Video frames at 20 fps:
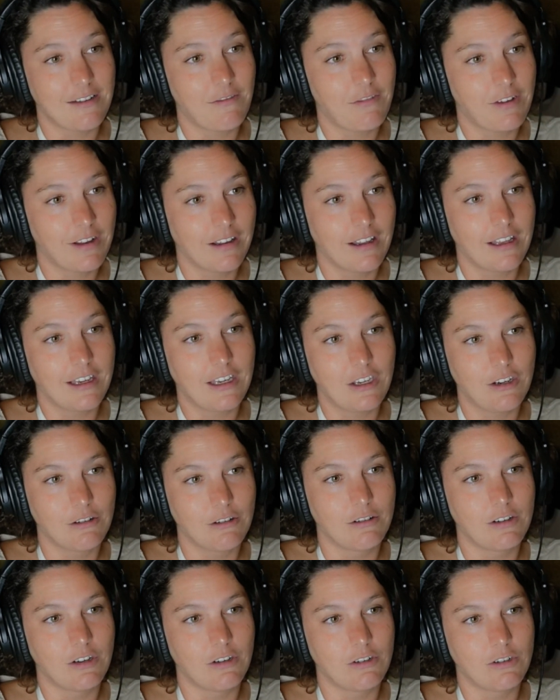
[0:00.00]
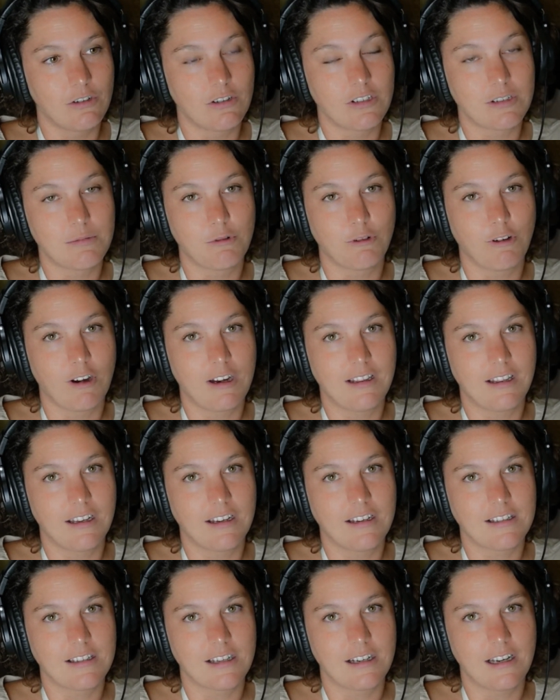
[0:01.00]
I feel like you're doing some great
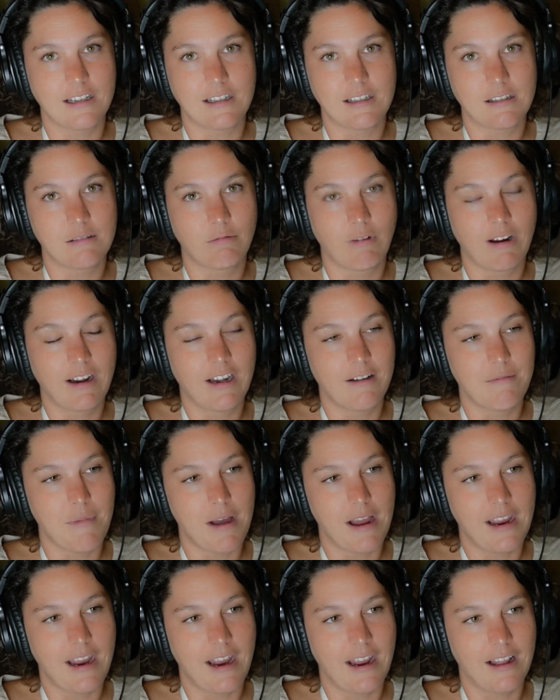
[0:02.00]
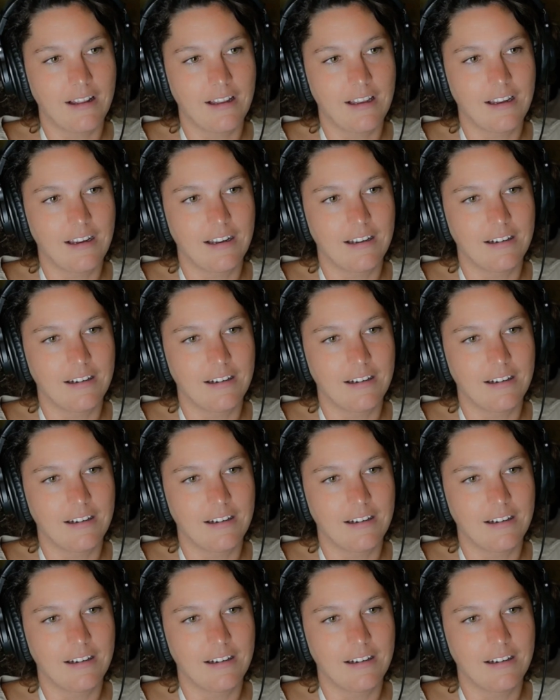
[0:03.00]
things, and it's right up my alley,